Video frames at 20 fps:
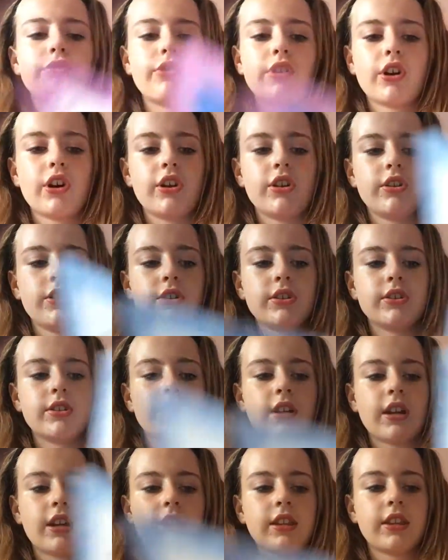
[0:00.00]
those,
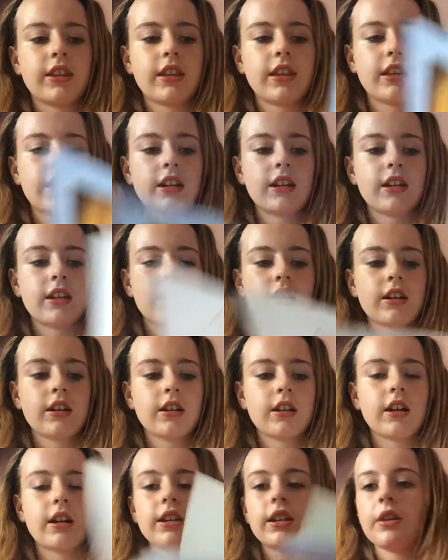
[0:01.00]
I think.
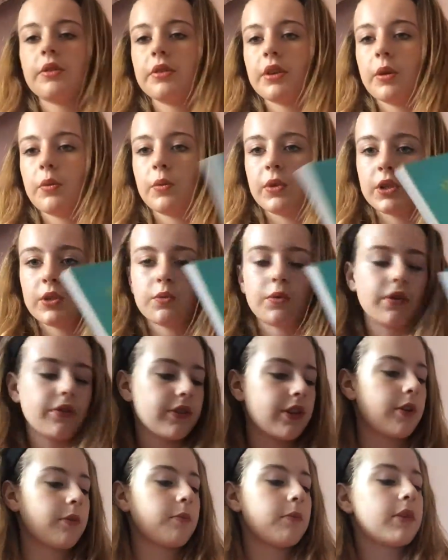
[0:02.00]
I don't know which one
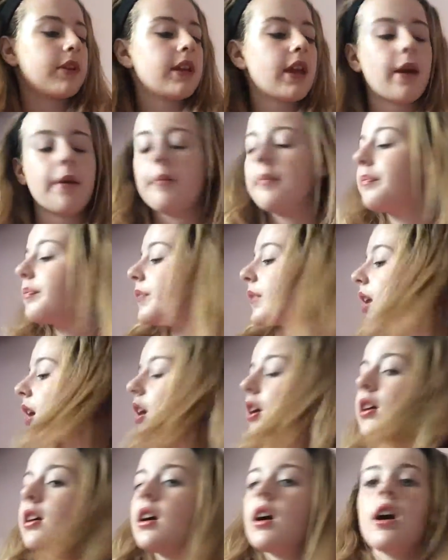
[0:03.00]
though, but yeah.
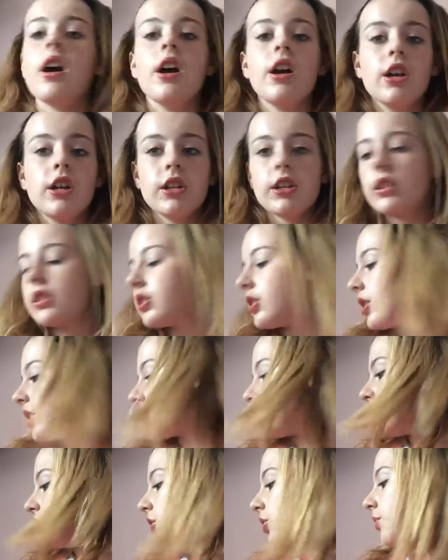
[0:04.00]
So
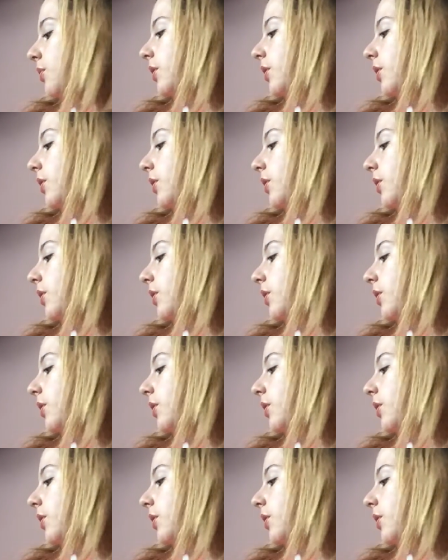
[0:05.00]
that's another